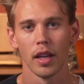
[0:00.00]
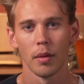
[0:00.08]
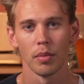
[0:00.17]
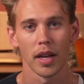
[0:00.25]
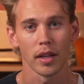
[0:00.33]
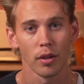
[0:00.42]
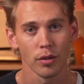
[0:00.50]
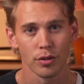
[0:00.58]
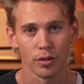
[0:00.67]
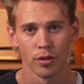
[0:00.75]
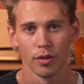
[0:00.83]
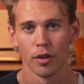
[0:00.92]
and black
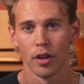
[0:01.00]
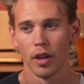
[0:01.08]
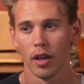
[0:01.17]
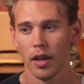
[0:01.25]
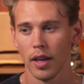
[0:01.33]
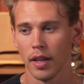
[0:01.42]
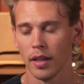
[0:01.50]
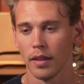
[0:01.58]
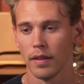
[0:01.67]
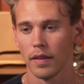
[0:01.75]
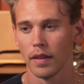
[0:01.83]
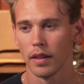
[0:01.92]
culture
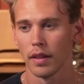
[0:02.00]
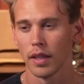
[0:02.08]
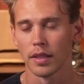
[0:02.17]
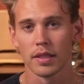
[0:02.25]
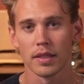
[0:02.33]
and his